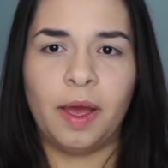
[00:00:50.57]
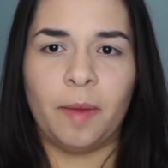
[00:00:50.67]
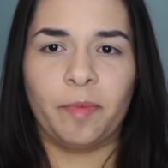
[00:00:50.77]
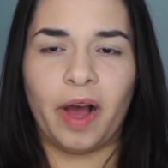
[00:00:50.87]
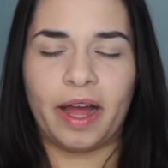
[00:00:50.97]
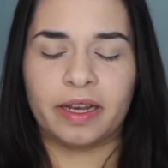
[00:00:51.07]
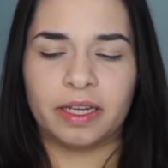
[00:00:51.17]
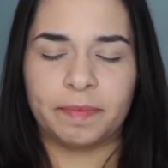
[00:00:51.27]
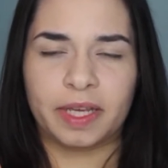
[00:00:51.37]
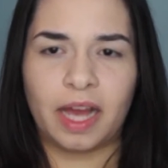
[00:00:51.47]
But
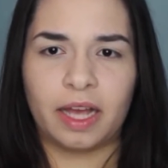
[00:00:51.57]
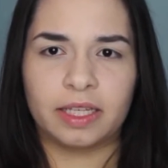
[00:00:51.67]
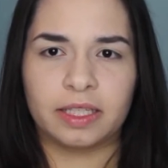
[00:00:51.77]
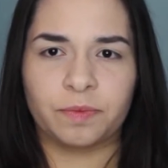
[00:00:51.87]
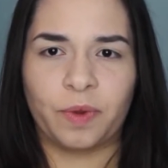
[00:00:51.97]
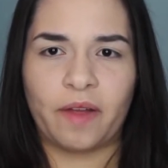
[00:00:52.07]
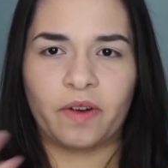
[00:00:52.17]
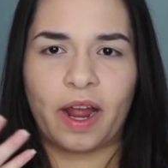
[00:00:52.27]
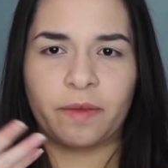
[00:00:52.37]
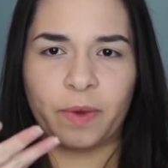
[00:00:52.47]
because
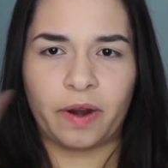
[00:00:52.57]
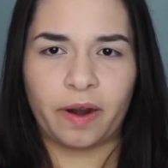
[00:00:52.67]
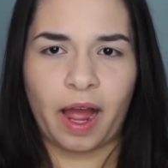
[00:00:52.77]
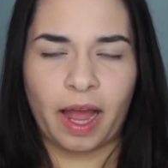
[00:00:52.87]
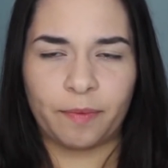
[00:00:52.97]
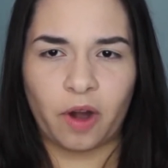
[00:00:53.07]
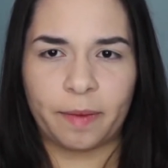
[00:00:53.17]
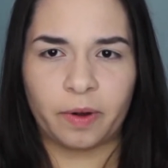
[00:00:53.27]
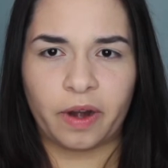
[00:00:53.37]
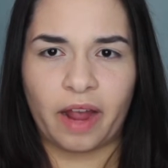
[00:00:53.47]
whenever I wear eye primer,